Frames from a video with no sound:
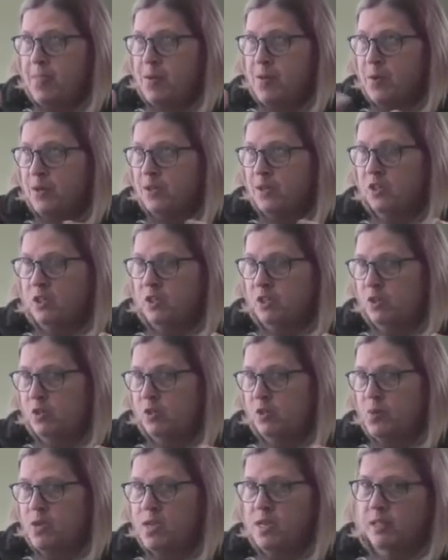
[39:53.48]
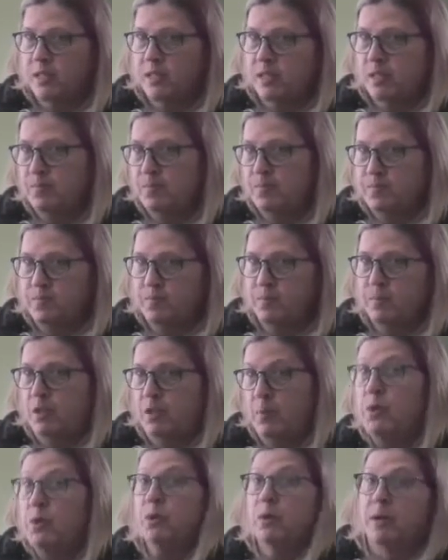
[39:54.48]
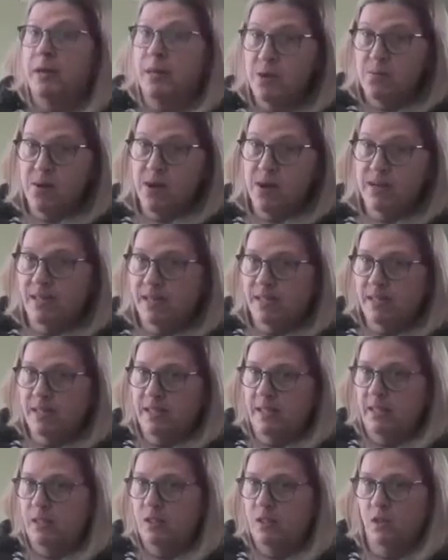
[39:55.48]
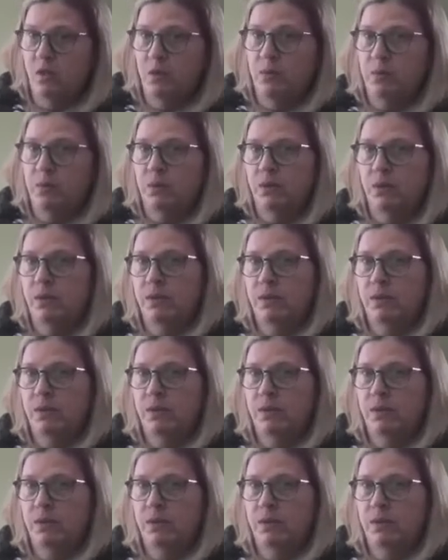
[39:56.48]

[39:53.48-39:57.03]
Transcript: The question is, do we as a community want it to.